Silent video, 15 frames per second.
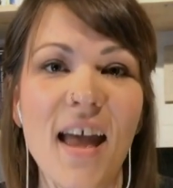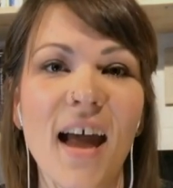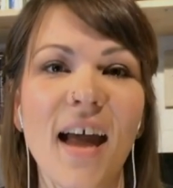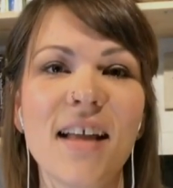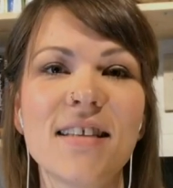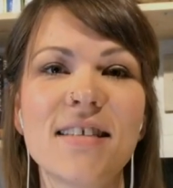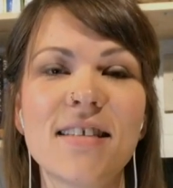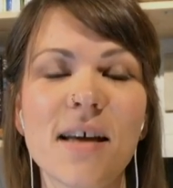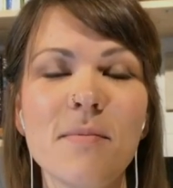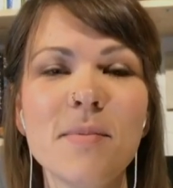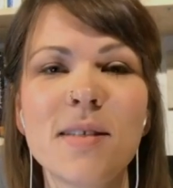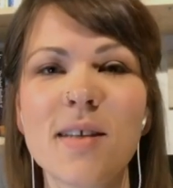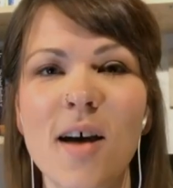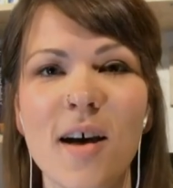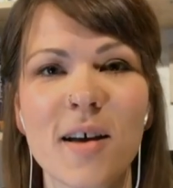And some
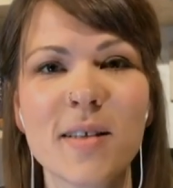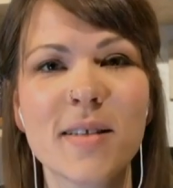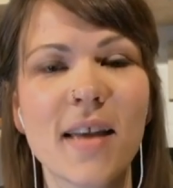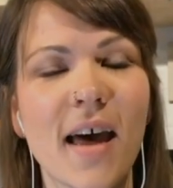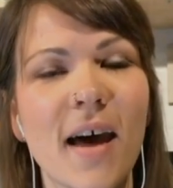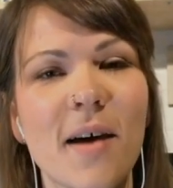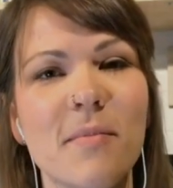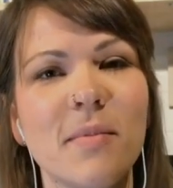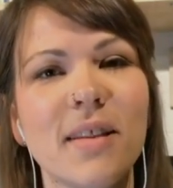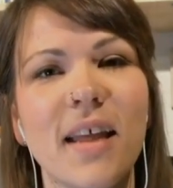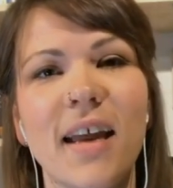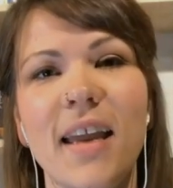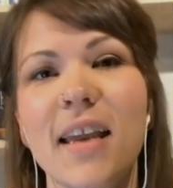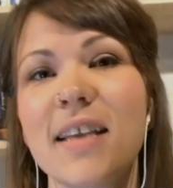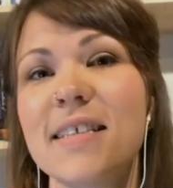songs um,
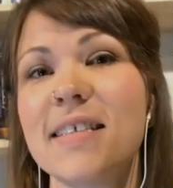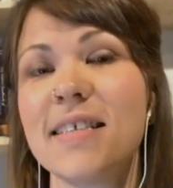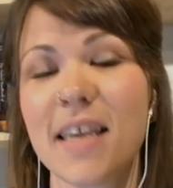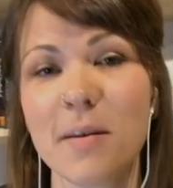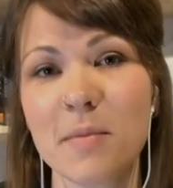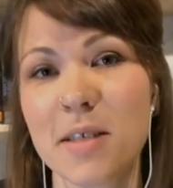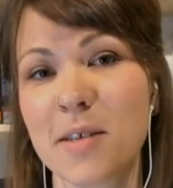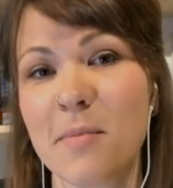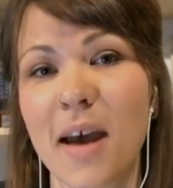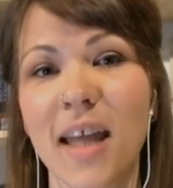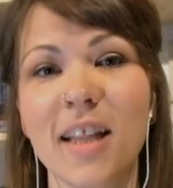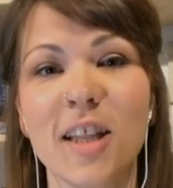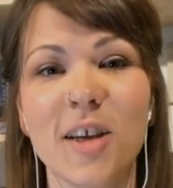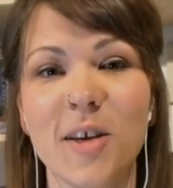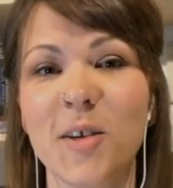like Skip to
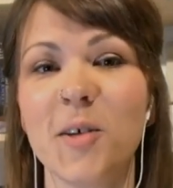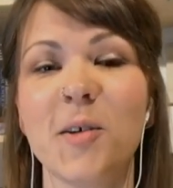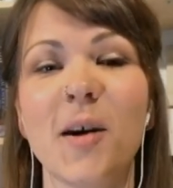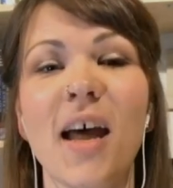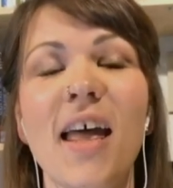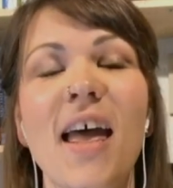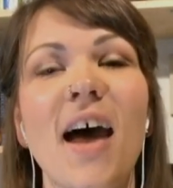My Lou,